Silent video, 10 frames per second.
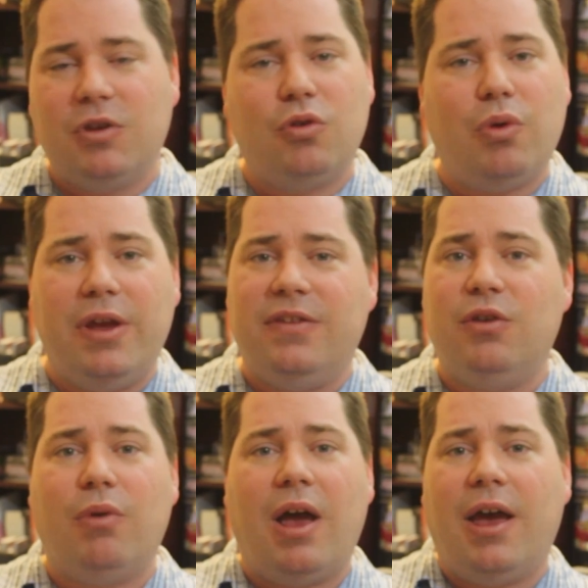crazy
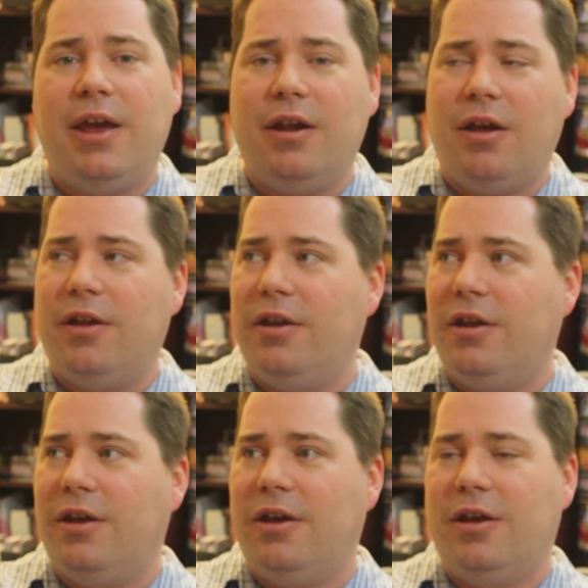ride on
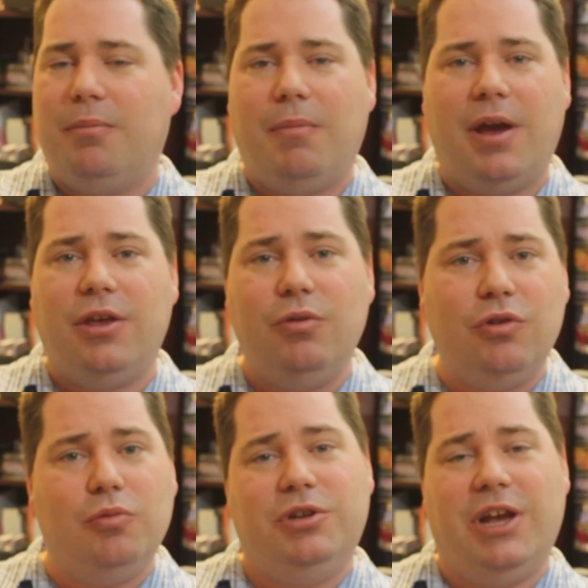uh, my
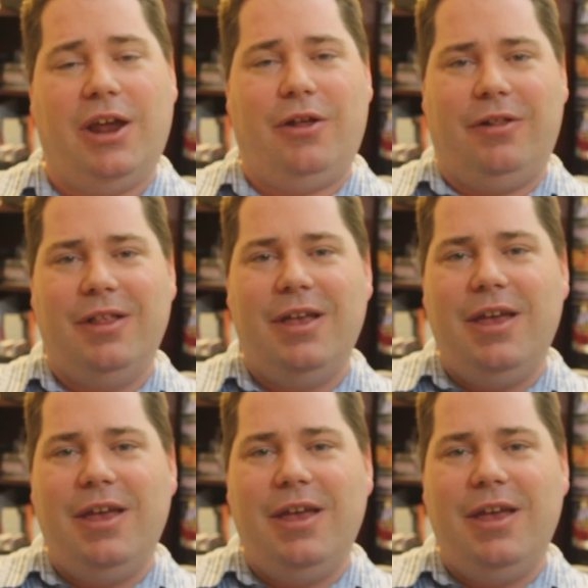YouTube channel